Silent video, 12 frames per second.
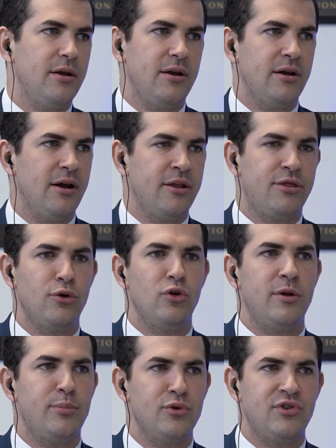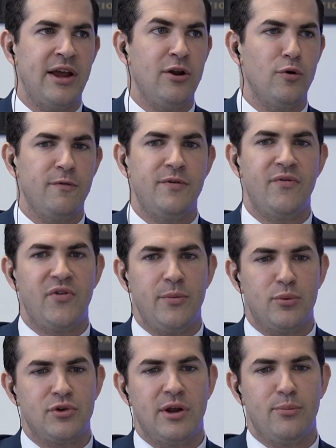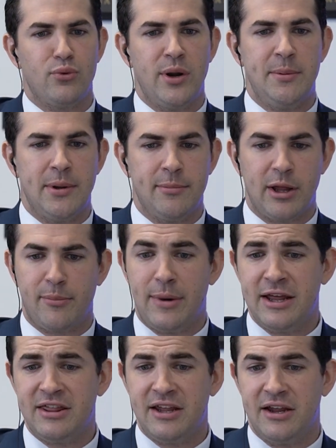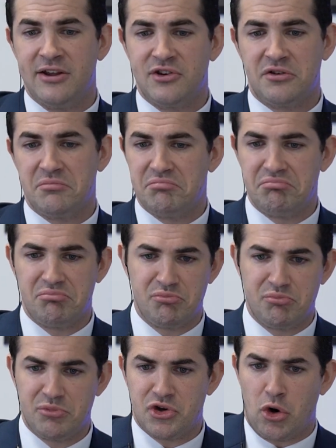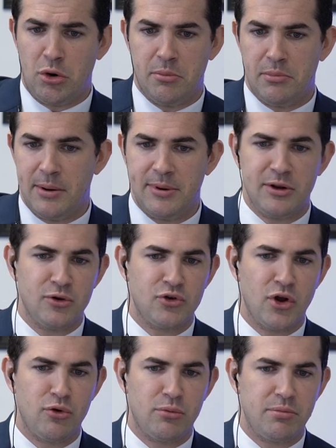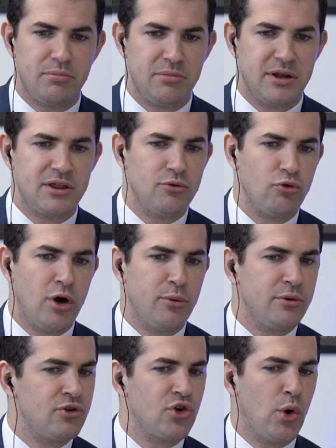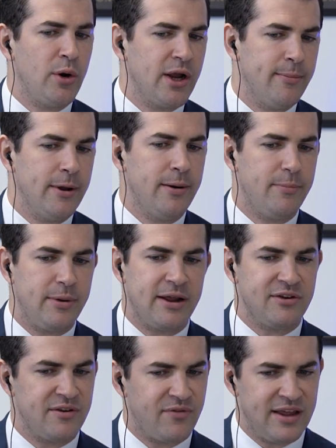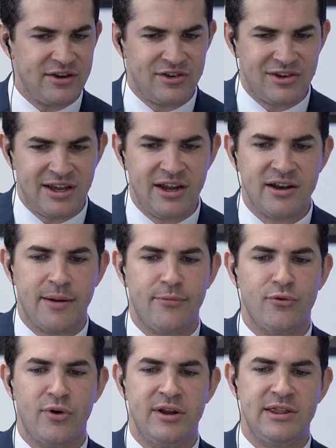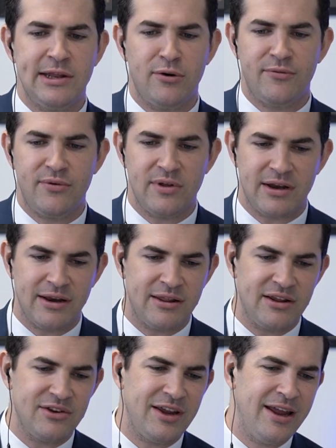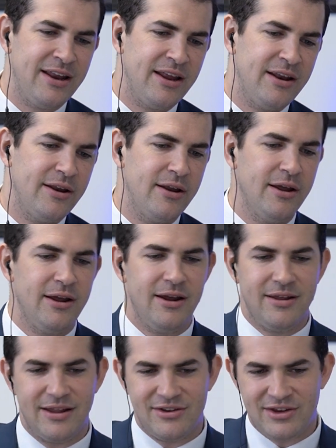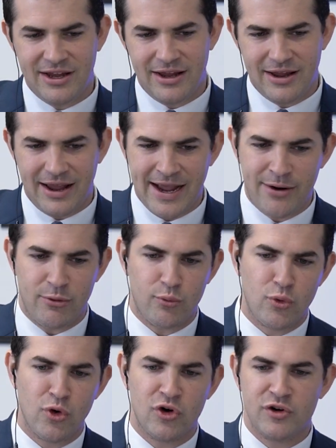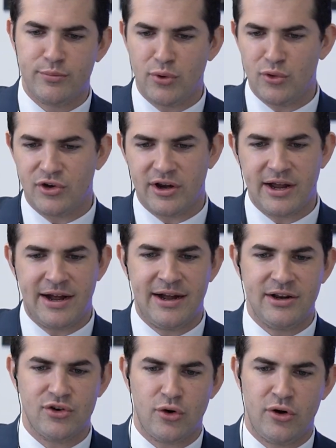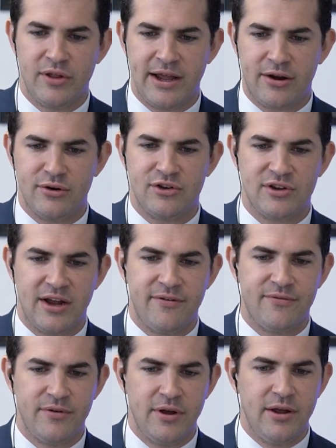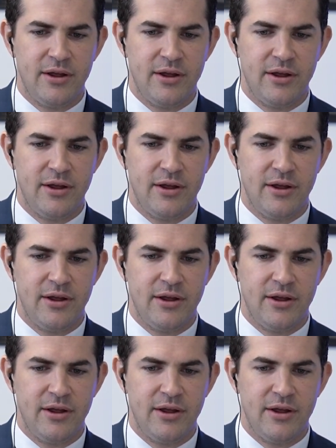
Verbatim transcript: a 30% or 50% premium, like my thing is show them. I mean, there's nothing wrong with showing them it, because if they see it up front, they don't feel like nothing's hidden. They see how it works, pros and cons, all that good stuff.